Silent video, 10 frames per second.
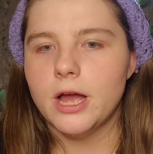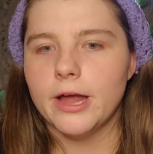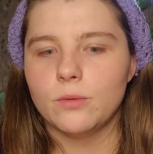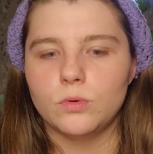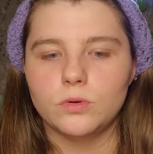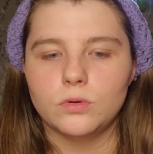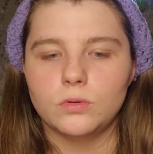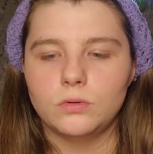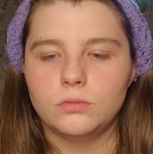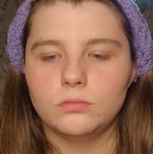I
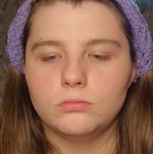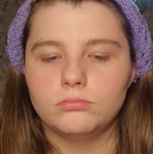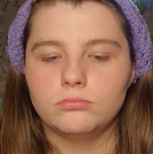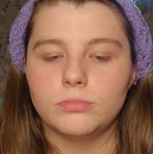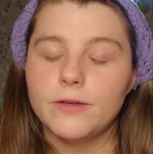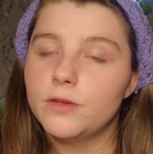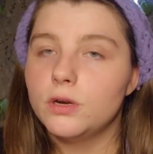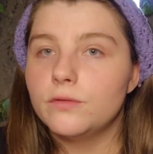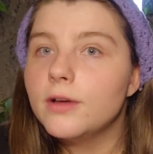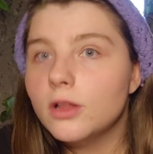will, if you
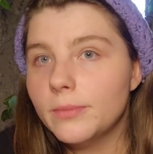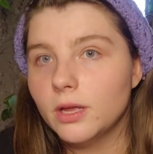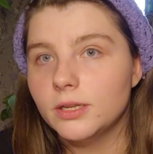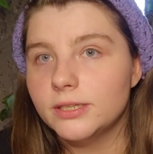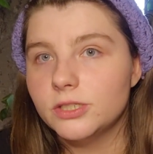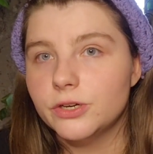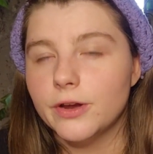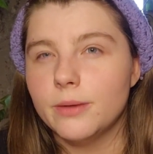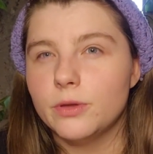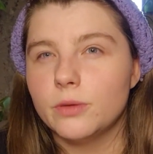don't follow me on Instagram,